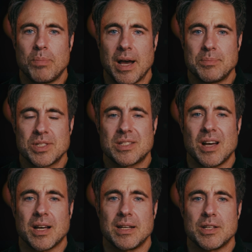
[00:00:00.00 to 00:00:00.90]
pipes
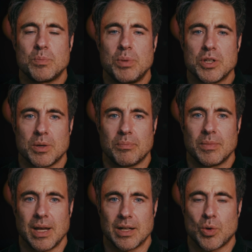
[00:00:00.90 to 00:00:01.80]
stuck in his bosom,
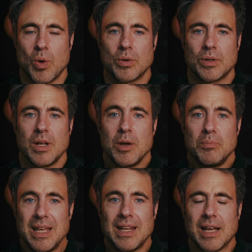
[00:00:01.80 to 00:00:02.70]
end quote,
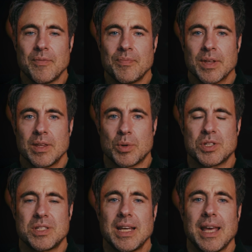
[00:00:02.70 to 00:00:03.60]
meaning they were
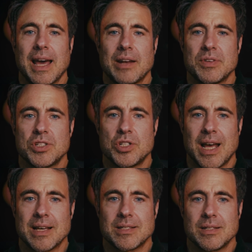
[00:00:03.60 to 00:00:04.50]
sticking out of his
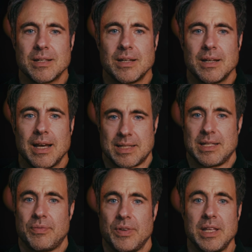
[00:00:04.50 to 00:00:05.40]
chest as
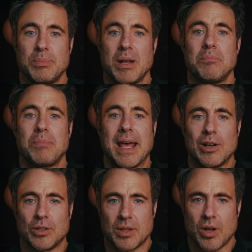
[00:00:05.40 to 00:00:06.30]
if he'd been
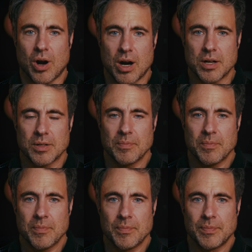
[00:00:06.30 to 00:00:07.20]
impaled in the heart.
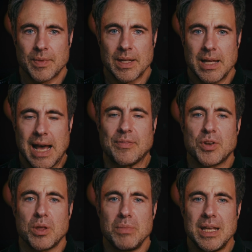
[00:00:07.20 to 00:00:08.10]

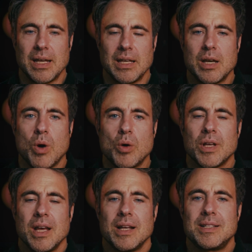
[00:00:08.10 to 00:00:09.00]
After the meeting, he, quote,
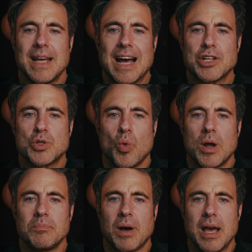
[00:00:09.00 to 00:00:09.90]
dashed
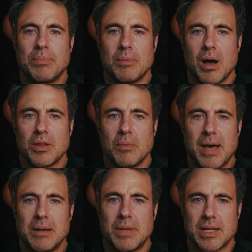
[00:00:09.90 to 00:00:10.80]
one pipe among the
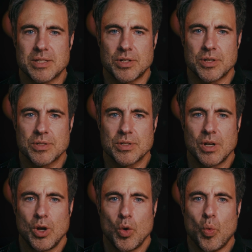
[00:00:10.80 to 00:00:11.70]
men ministers,
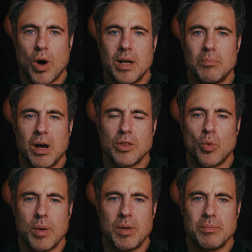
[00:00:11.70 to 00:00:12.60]
one among the
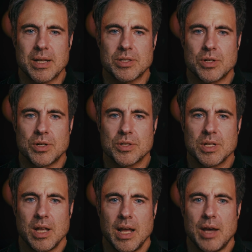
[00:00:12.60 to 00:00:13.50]
women ministers,
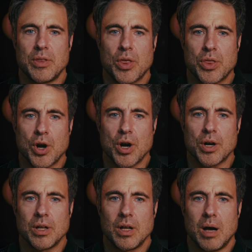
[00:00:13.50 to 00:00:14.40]
and the
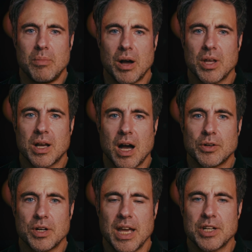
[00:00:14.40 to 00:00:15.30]
third among the
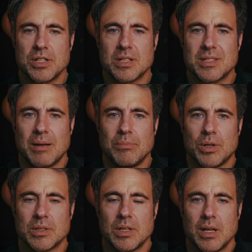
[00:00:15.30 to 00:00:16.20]
congregation
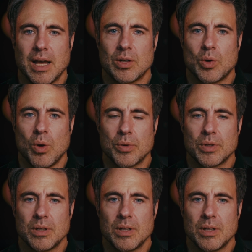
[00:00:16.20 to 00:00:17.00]
assembled, end quote.